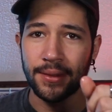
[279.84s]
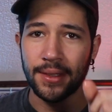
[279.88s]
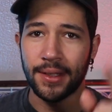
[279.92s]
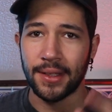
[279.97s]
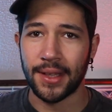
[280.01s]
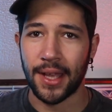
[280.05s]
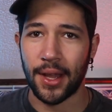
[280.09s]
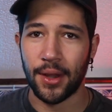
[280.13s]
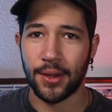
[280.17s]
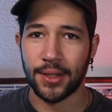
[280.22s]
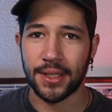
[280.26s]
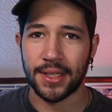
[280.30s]

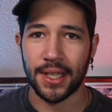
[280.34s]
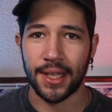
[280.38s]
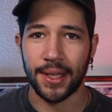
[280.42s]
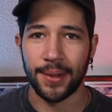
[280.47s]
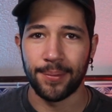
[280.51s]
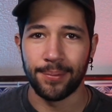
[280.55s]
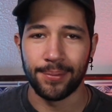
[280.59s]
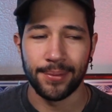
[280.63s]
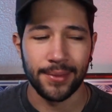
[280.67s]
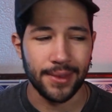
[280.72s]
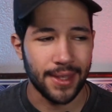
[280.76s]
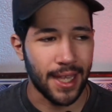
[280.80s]

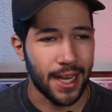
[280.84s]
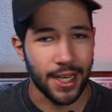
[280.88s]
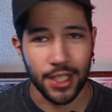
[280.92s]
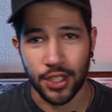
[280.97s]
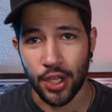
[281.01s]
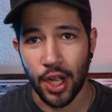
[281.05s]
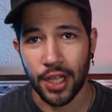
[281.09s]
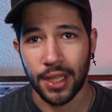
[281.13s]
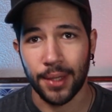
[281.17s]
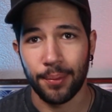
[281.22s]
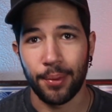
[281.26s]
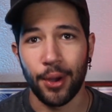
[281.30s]
That is
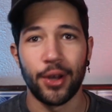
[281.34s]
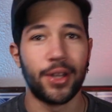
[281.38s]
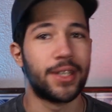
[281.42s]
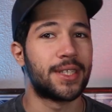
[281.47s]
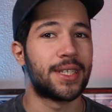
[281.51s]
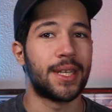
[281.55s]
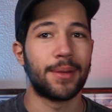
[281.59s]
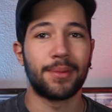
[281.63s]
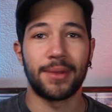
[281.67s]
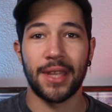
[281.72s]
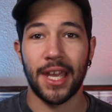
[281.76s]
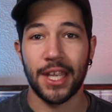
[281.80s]
not the bonus
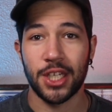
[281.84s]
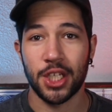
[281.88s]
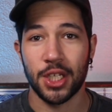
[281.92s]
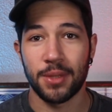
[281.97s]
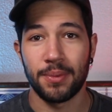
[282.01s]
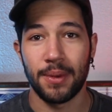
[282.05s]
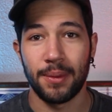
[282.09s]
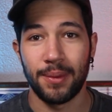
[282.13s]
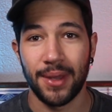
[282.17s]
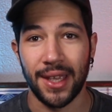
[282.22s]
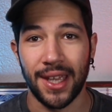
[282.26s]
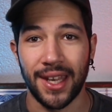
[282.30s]
tip, that's just
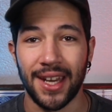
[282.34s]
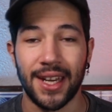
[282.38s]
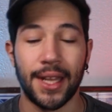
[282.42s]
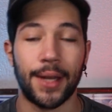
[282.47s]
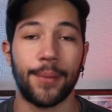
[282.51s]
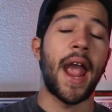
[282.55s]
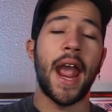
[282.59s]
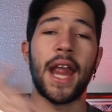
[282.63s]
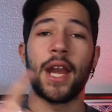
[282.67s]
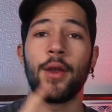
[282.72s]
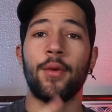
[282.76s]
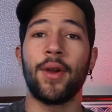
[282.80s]
me being an idiot.
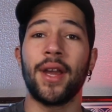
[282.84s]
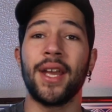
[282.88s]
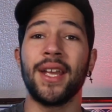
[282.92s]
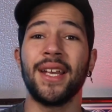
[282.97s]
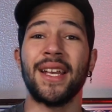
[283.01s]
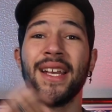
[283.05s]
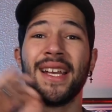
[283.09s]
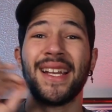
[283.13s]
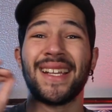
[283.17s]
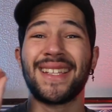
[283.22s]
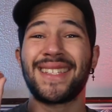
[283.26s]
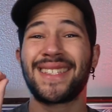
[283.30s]
Anyway,
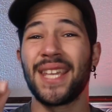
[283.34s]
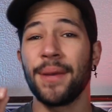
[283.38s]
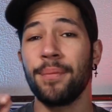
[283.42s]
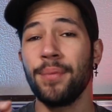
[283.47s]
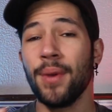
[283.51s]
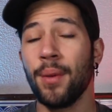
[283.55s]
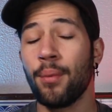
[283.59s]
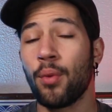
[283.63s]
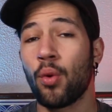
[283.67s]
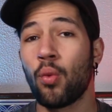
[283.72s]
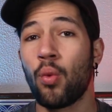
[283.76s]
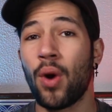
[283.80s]
tip
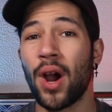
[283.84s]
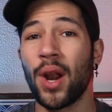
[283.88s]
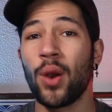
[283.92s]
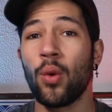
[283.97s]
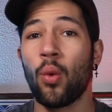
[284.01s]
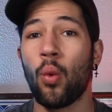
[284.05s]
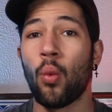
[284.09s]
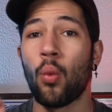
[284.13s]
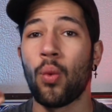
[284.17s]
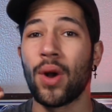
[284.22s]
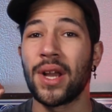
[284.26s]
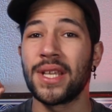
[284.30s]
number 1
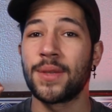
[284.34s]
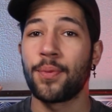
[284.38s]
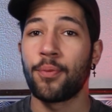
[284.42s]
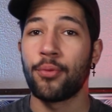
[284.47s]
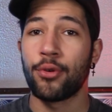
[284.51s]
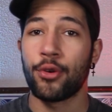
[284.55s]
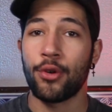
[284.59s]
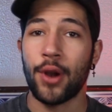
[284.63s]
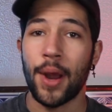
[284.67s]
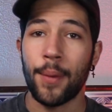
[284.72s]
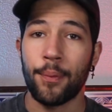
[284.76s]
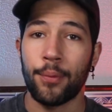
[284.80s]
was
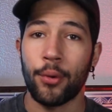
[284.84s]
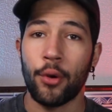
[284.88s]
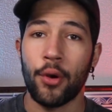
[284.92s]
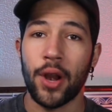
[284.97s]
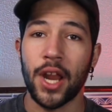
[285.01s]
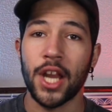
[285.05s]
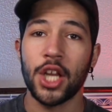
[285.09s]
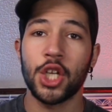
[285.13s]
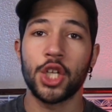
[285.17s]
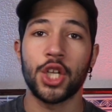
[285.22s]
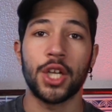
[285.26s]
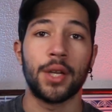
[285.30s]

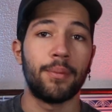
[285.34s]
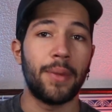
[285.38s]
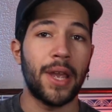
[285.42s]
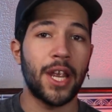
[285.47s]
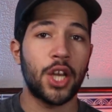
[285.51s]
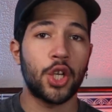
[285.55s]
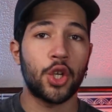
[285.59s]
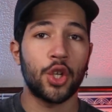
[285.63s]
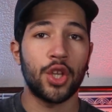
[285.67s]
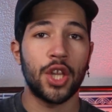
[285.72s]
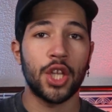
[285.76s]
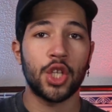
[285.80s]
preparation. Make
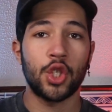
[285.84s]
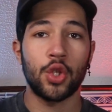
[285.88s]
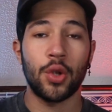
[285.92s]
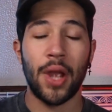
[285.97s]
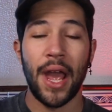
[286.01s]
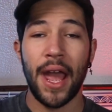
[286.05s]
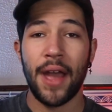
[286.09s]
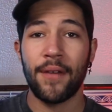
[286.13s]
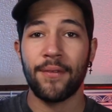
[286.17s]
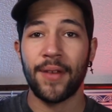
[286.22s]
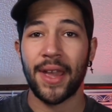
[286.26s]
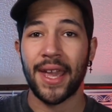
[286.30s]
sure that you
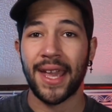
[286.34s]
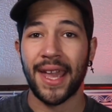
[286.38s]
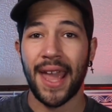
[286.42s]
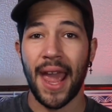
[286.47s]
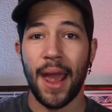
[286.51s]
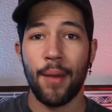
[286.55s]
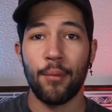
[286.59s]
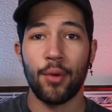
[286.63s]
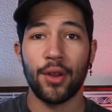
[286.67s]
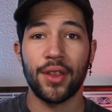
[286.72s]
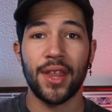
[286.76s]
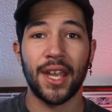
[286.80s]
have a
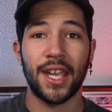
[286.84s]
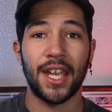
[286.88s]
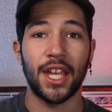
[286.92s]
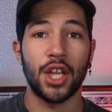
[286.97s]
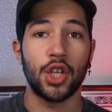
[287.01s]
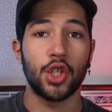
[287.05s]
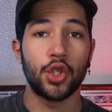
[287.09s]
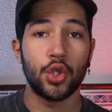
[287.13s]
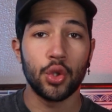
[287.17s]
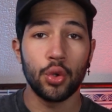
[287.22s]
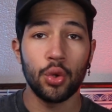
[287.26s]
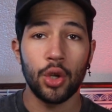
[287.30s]
camera that can
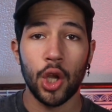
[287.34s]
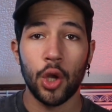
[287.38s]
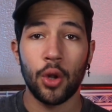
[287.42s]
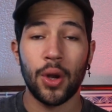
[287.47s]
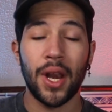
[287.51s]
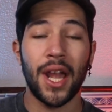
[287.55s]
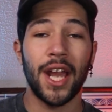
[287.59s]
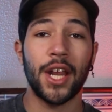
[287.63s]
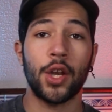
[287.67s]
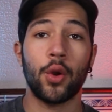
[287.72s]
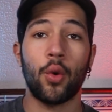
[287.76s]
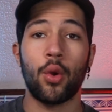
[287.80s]
do low
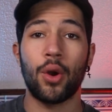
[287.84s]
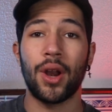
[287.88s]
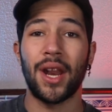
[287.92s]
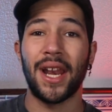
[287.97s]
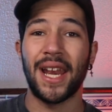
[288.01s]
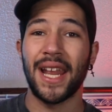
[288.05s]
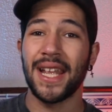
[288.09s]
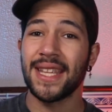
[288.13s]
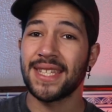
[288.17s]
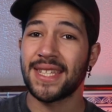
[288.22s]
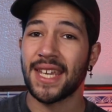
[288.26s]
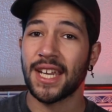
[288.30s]
light or a
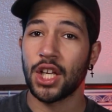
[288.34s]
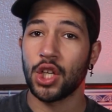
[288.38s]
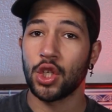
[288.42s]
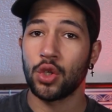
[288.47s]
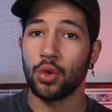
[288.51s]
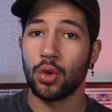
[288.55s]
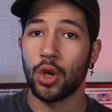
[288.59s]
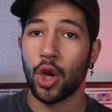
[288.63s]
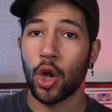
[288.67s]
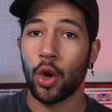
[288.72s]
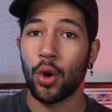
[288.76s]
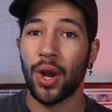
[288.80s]
lens that can do
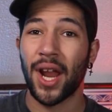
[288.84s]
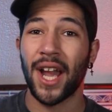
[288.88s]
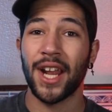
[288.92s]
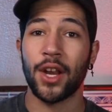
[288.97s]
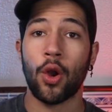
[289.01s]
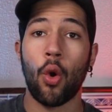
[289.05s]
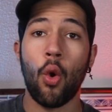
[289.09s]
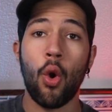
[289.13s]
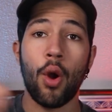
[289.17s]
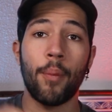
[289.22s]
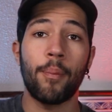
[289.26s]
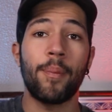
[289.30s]
low light,
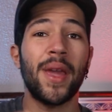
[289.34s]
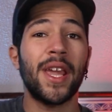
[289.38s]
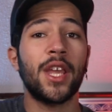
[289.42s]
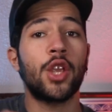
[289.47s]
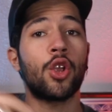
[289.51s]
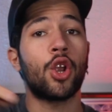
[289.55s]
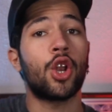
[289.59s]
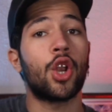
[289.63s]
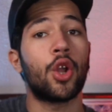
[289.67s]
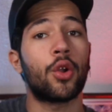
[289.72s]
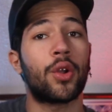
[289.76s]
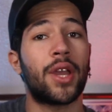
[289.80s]
or pick
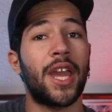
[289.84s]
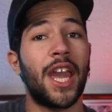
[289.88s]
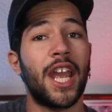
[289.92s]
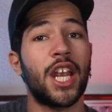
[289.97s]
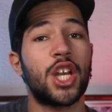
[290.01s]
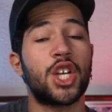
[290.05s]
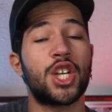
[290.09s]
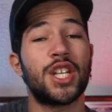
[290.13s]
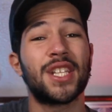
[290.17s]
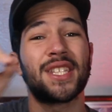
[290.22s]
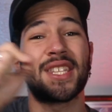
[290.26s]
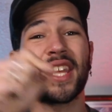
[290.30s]
your
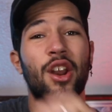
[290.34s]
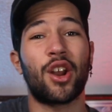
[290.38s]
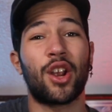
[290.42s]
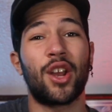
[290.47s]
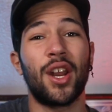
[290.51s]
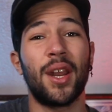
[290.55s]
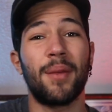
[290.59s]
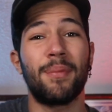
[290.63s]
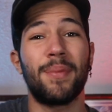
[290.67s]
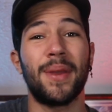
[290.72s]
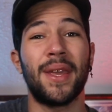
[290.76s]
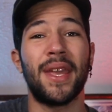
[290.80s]
locations that are going
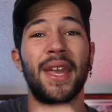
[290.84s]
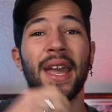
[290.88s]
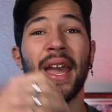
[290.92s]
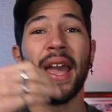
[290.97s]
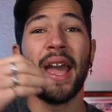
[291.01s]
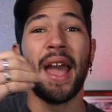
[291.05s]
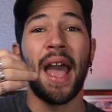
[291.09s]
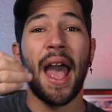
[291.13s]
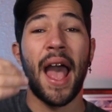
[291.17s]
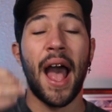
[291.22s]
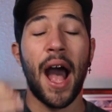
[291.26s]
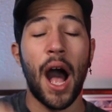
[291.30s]
to be
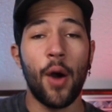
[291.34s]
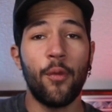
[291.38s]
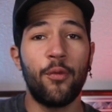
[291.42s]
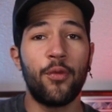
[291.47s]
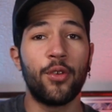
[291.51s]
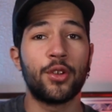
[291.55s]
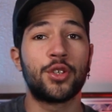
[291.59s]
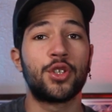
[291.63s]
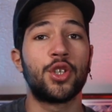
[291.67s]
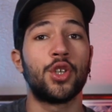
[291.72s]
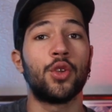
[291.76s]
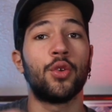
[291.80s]

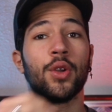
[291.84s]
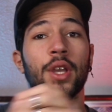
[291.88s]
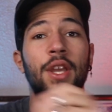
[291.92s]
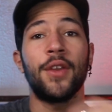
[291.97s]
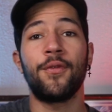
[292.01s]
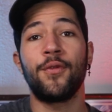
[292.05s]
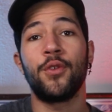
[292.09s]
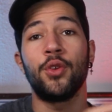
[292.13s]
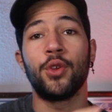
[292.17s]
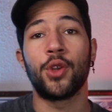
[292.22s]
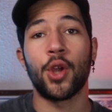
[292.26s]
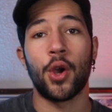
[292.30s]
helpful to you
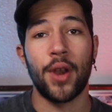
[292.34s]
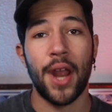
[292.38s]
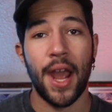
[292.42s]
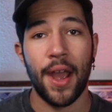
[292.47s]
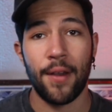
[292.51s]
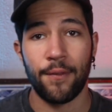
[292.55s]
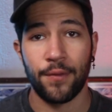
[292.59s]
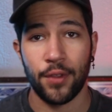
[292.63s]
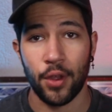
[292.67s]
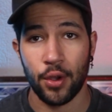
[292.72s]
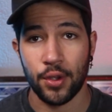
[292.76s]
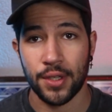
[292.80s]
if you don't
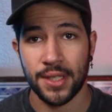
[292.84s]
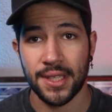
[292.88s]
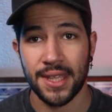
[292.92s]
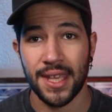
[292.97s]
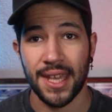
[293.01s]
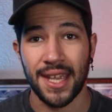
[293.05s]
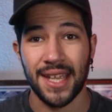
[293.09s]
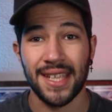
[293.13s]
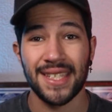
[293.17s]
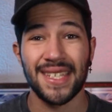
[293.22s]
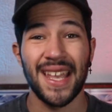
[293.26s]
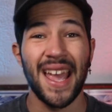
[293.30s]
have those
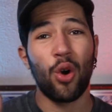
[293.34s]
things.